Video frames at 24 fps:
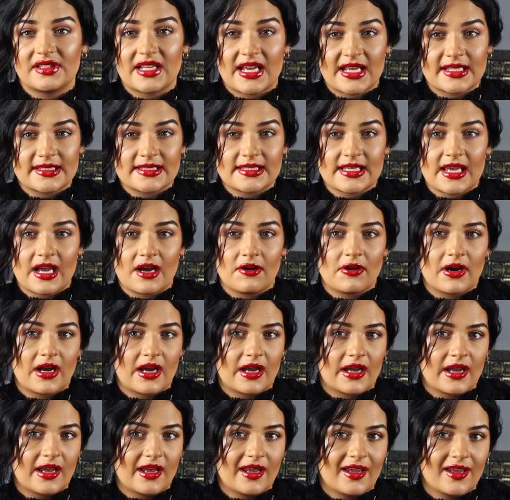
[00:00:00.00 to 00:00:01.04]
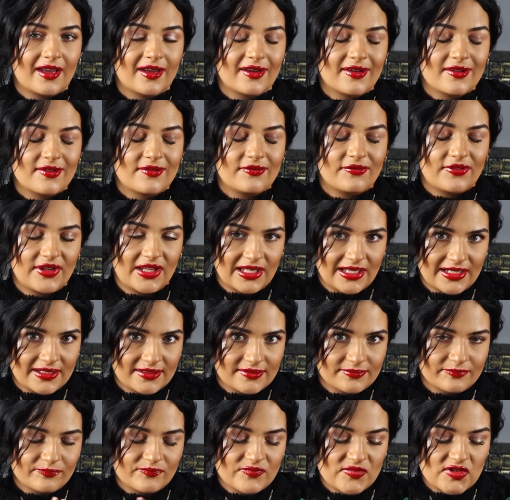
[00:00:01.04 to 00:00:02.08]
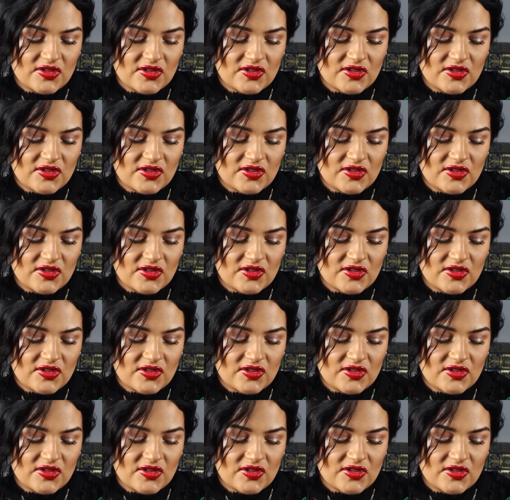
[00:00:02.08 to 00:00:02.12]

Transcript: That's how I feel it.